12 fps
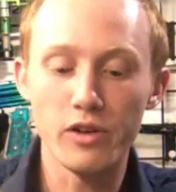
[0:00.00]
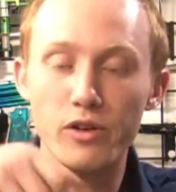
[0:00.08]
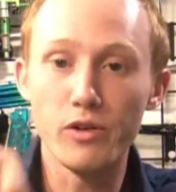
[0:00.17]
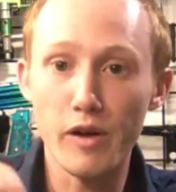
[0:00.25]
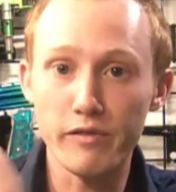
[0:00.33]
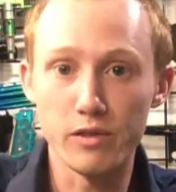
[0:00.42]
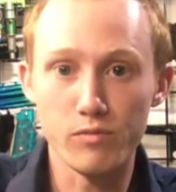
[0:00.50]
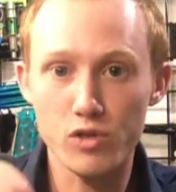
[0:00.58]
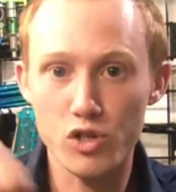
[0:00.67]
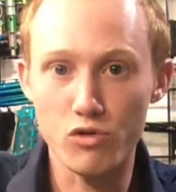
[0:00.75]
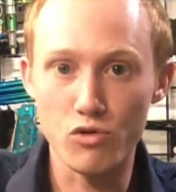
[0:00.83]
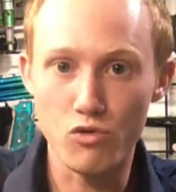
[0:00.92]
you do have to
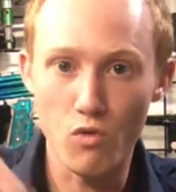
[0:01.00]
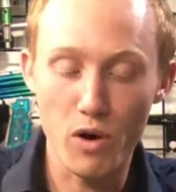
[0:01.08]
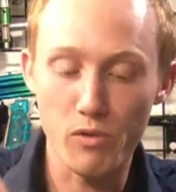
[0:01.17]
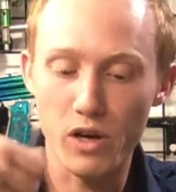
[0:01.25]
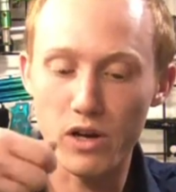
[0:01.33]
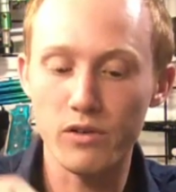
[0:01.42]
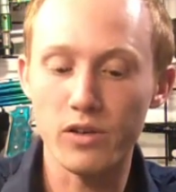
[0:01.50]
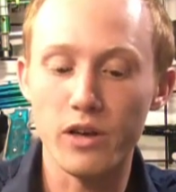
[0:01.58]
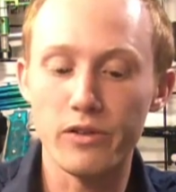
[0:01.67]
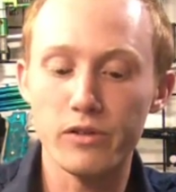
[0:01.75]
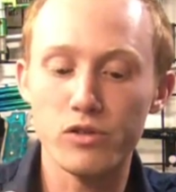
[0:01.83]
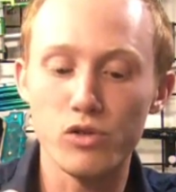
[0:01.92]
screw one way or the
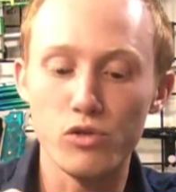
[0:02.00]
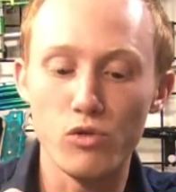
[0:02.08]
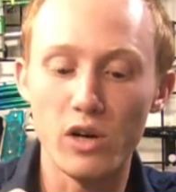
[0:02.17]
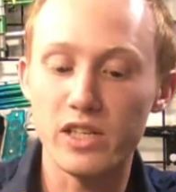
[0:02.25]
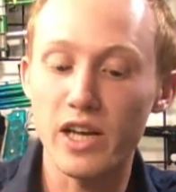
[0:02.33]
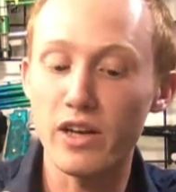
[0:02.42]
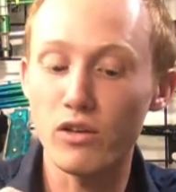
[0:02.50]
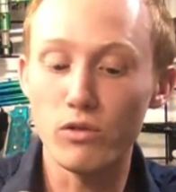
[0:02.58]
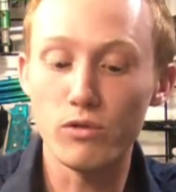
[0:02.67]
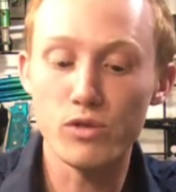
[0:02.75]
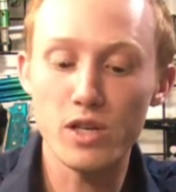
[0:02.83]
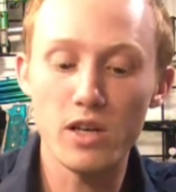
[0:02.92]
other to tighten or
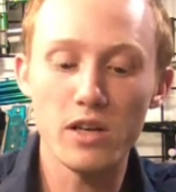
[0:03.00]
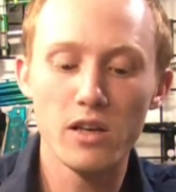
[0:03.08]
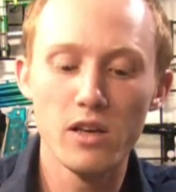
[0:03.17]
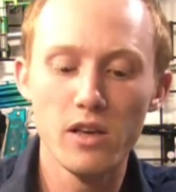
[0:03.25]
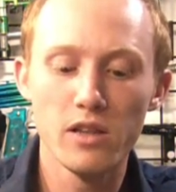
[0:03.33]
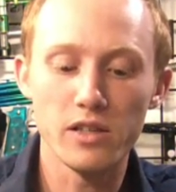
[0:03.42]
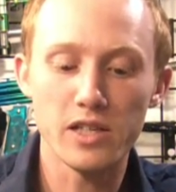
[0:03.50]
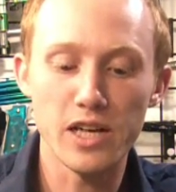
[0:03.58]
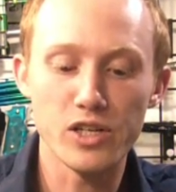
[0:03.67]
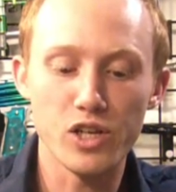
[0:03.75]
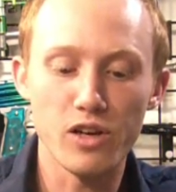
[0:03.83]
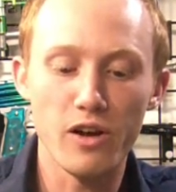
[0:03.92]
loosen it, the
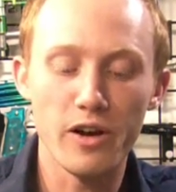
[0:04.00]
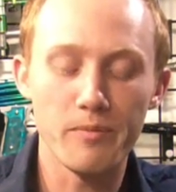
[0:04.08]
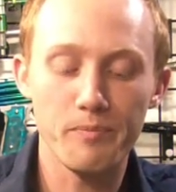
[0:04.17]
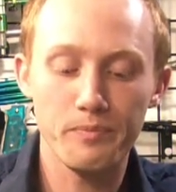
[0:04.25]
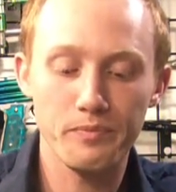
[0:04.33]
tension on it.